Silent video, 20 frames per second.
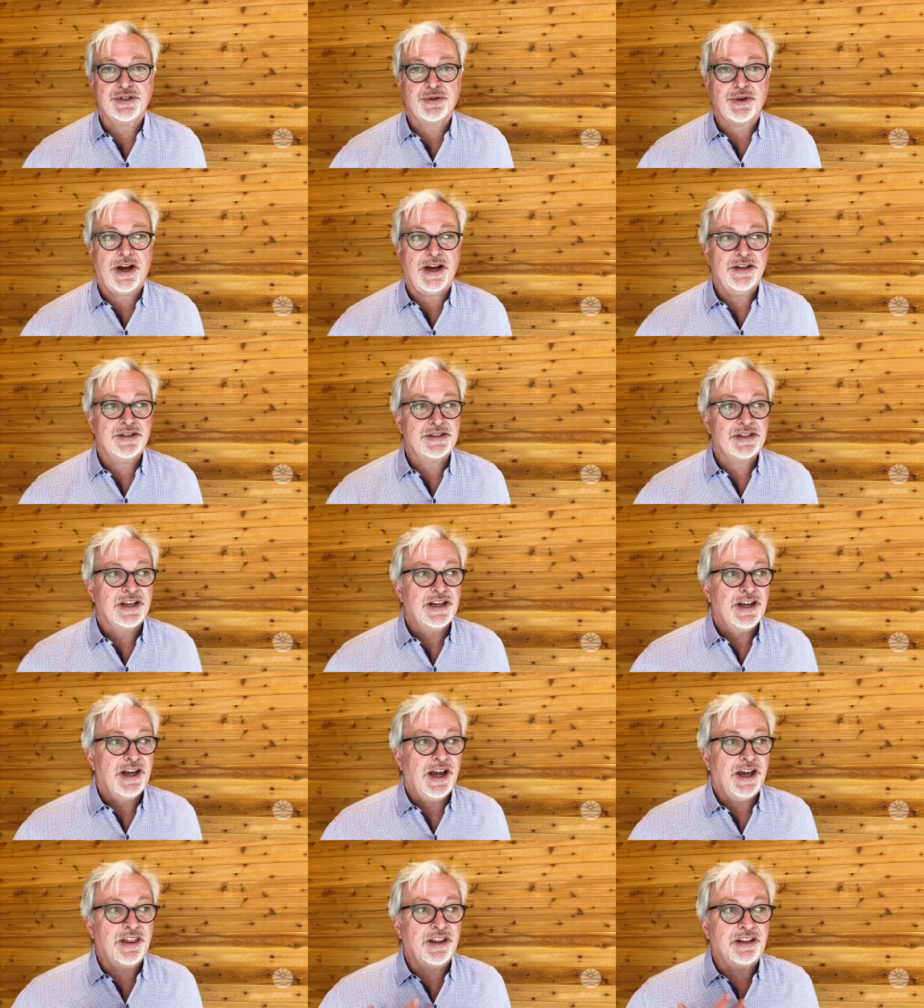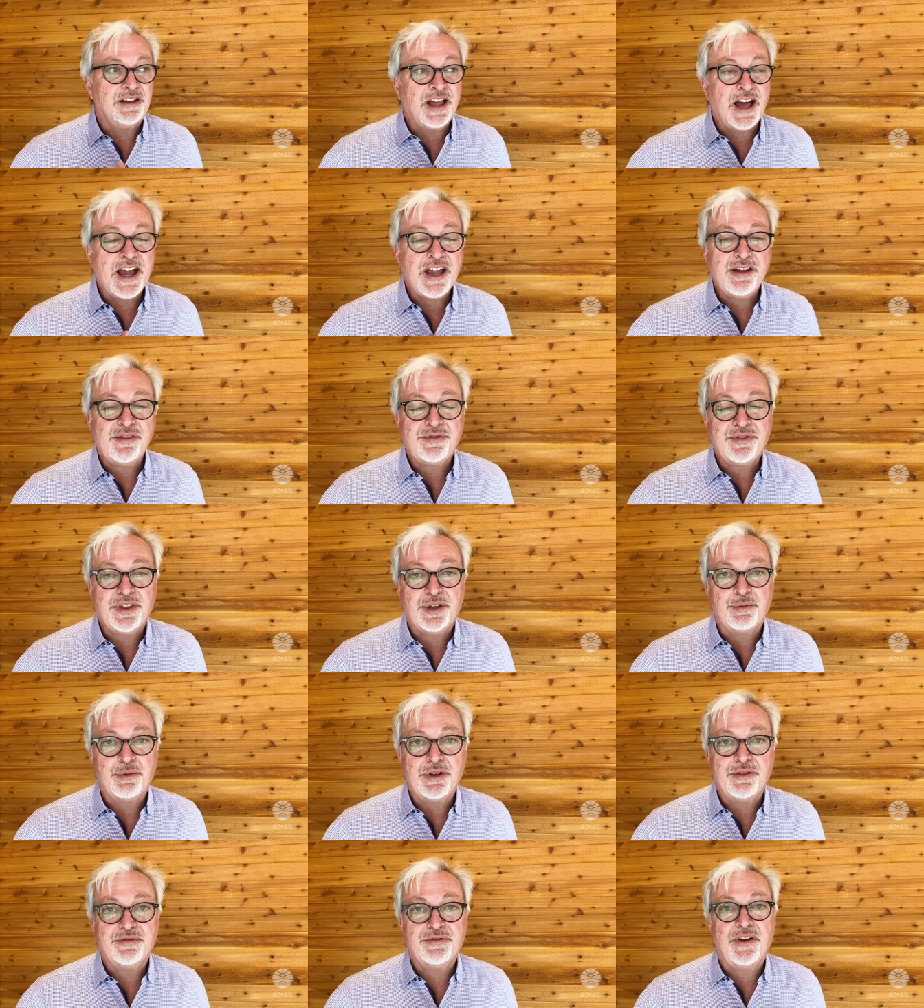Christ and the life
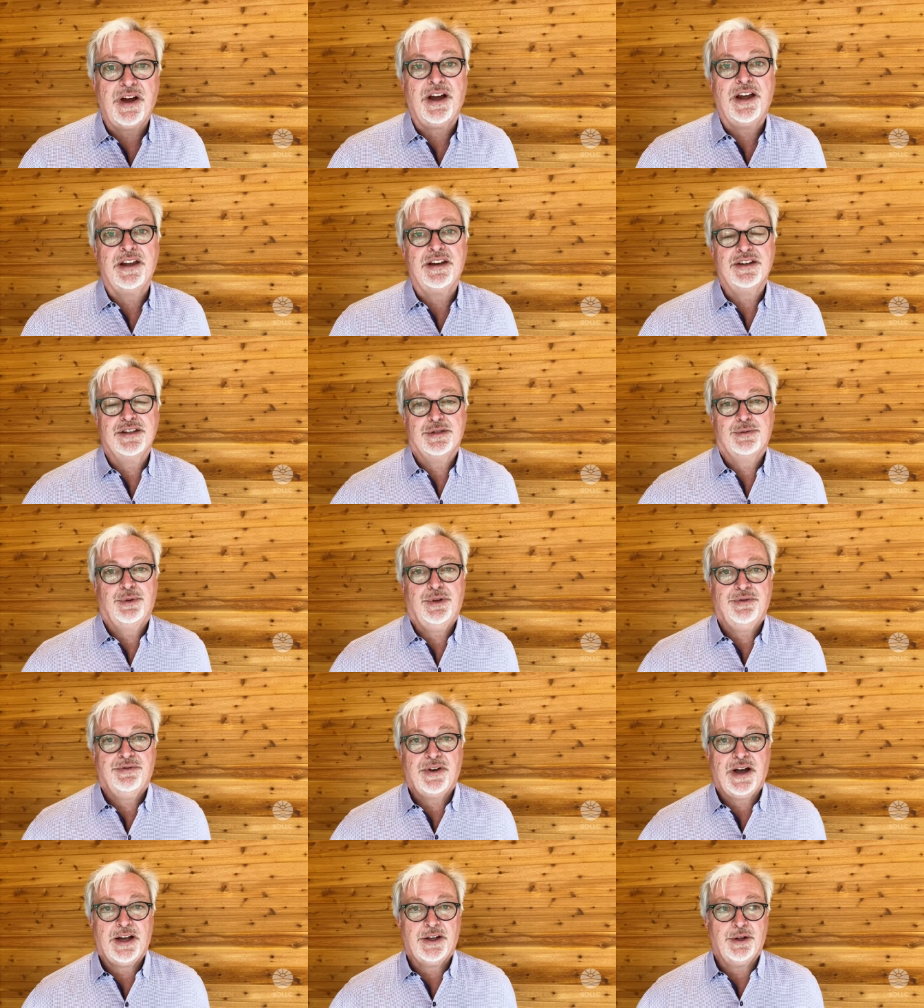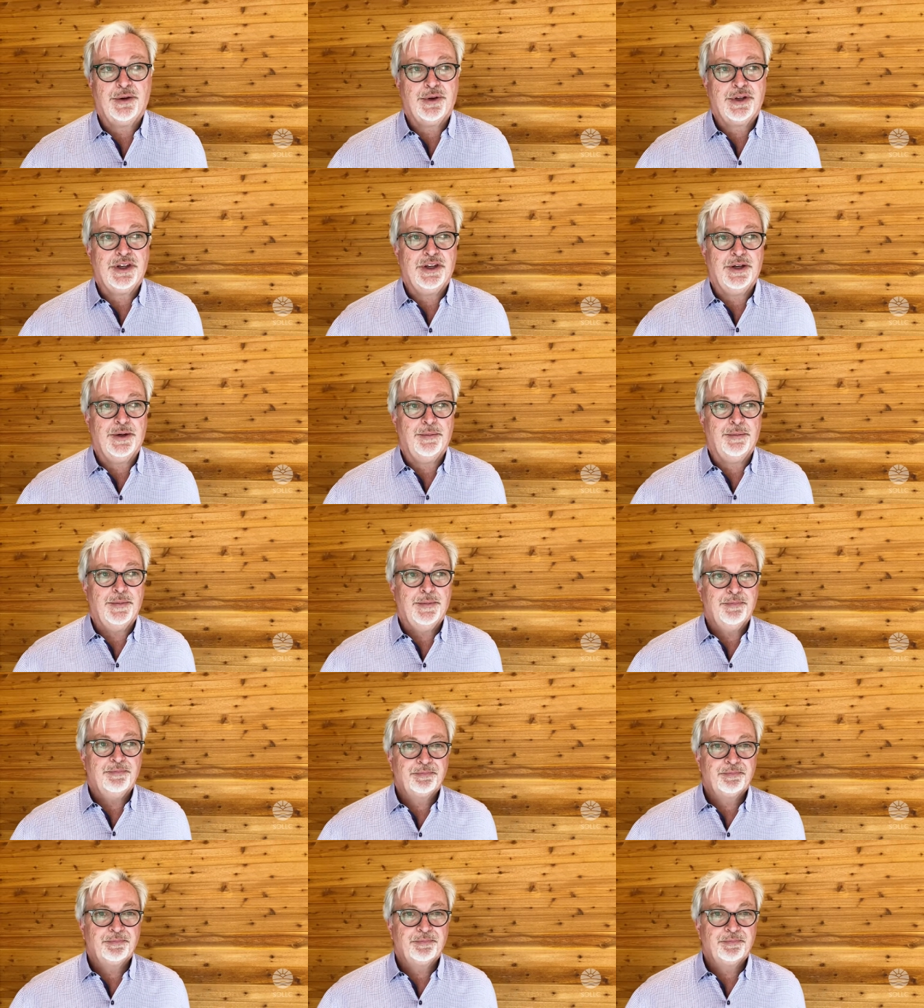that we find as we follow him.